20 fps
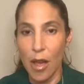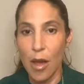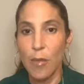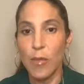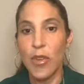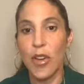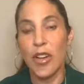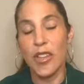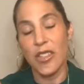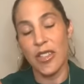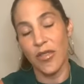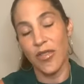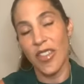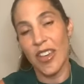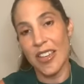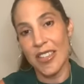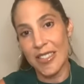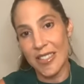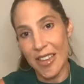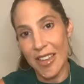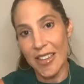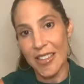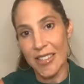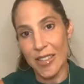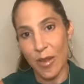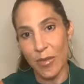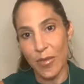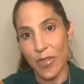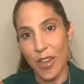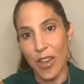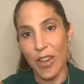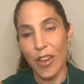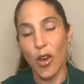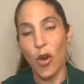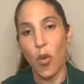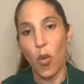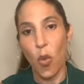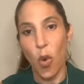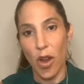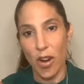Because if they say something,
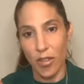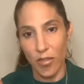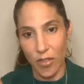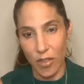what if